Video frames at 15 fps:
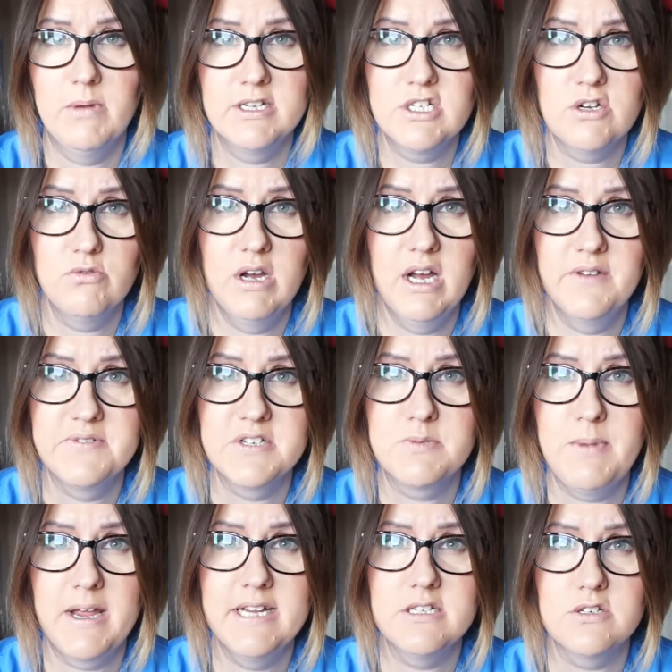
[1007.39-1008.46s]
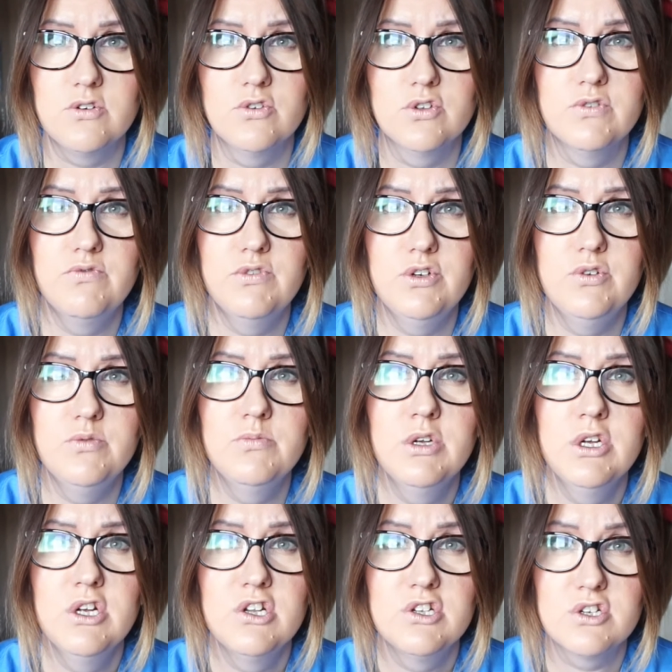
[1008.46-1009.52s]
I don't have the space or the room
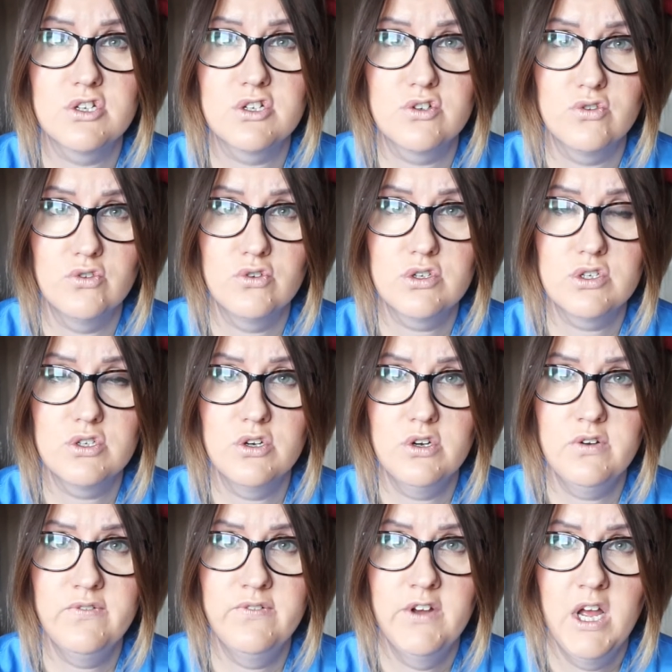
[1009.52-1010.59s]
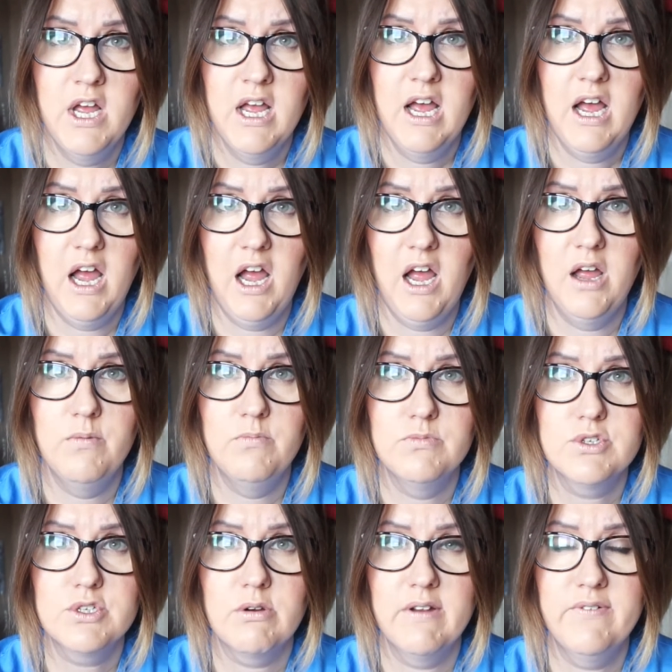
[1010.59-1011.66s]
to store stuff,
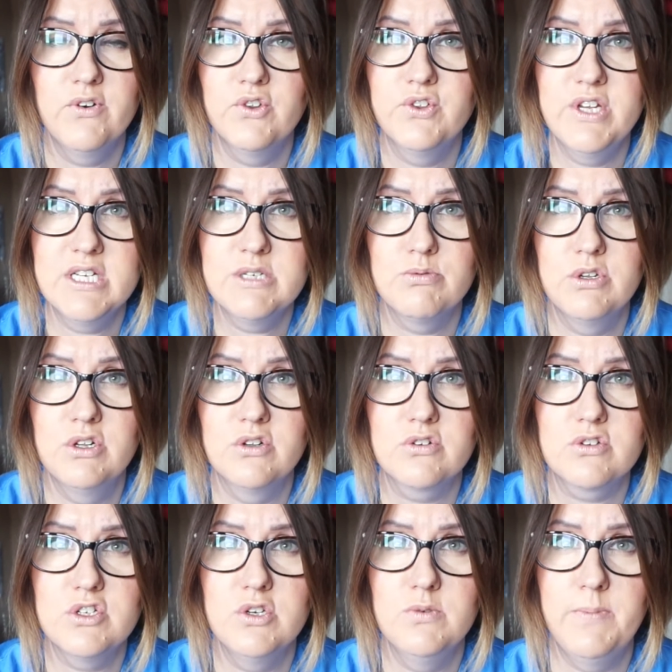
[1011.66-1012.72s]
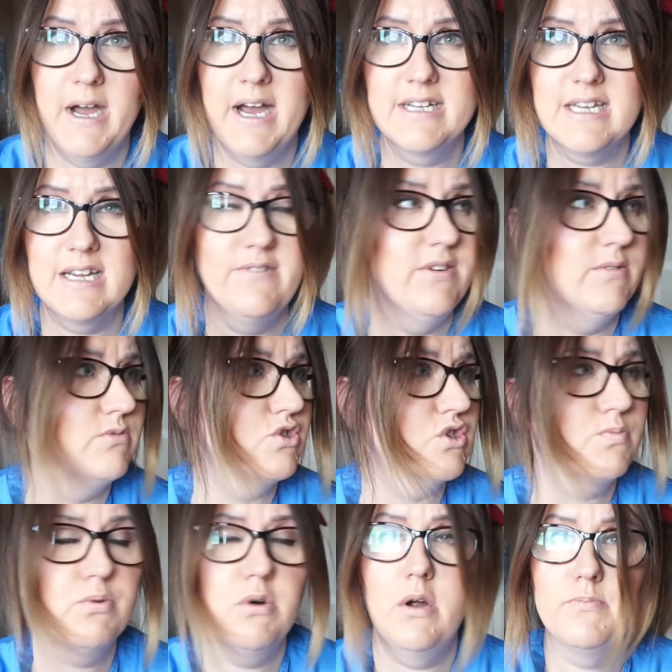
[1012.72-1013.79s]
so I thought this wouldn't look too bad if it was
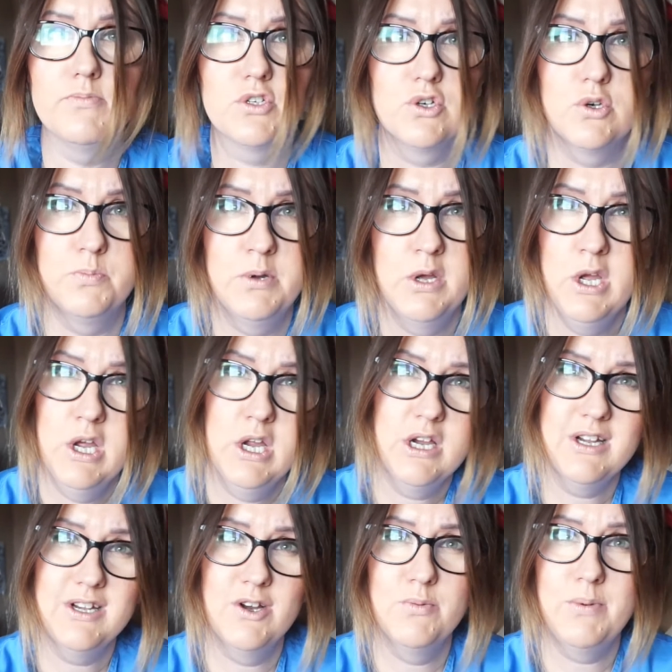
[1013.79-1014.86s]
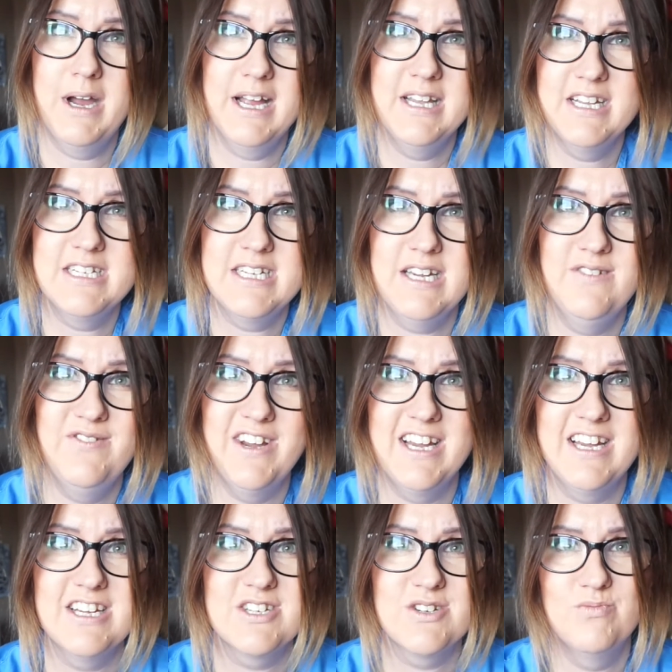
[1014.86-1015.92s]
just propped up, you know, behind the
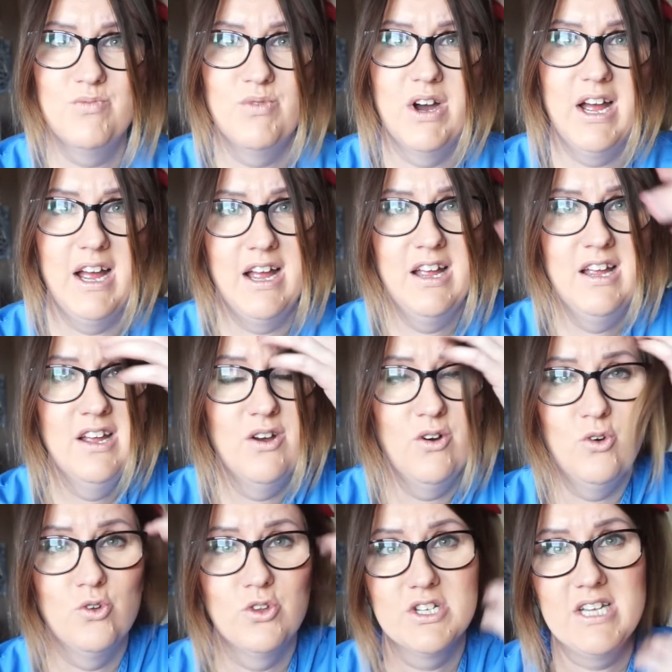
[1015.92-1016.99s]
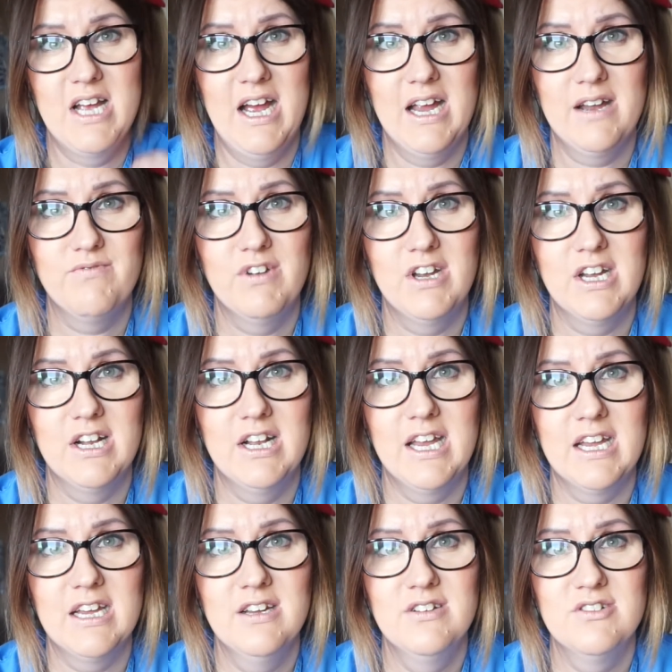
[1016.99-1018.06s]
TV somewhere all the time.
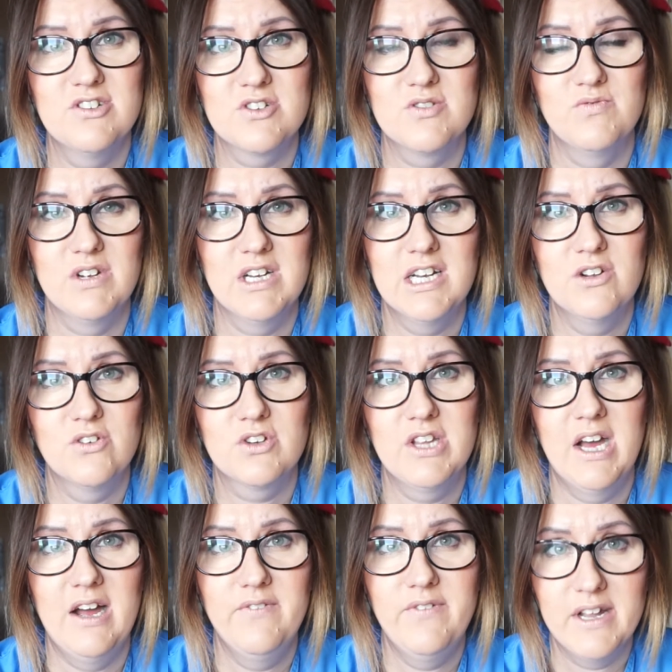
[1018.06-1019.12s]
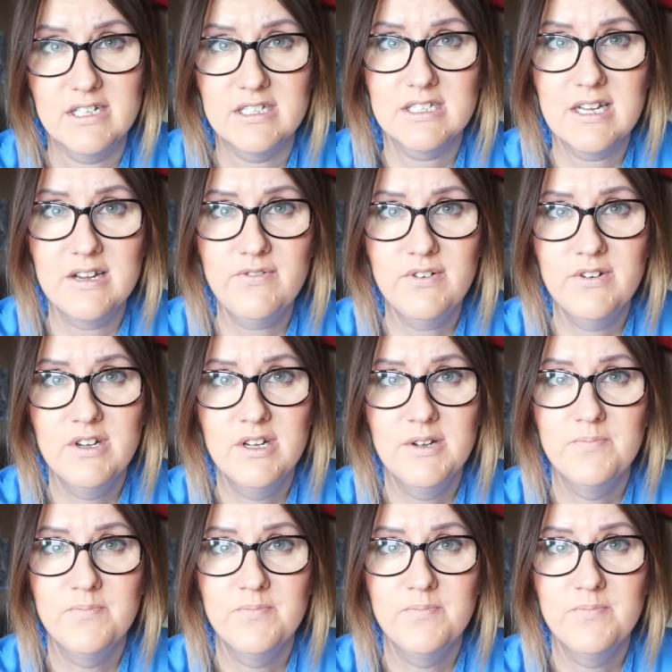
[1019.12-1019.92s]
Really doesn't really look that offensive.